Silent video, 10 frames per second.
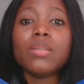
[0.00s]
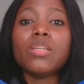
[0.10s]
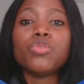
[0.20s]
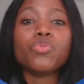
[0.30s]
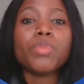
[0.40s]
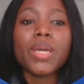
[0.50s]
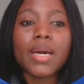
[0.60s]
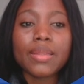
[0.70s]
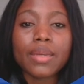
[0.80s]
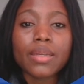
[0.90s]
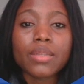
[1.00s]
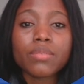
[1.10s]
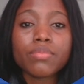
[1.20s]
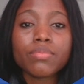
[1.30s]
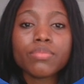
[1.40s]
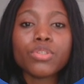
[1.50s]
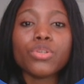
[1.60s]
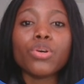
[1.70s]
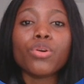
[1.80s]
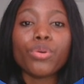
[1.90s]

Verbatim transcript: and it will be added. to your